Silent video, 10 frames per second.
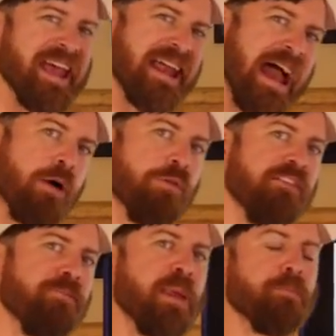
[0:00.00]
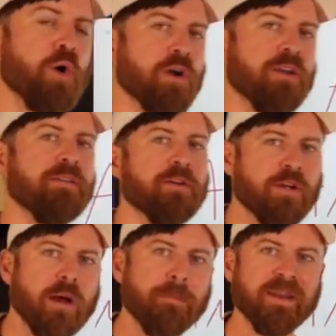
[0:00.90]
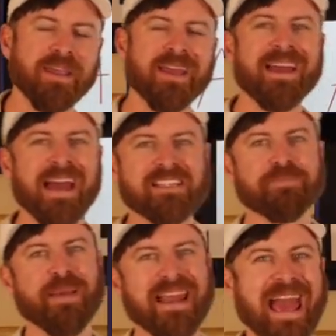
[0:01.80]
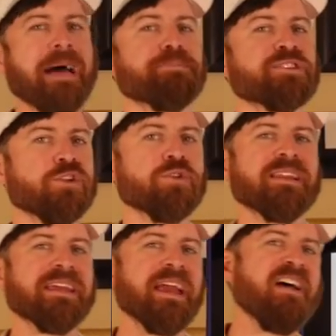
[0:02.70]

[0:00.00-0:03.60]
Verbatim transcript: and how they've been marketing their company has been absolutely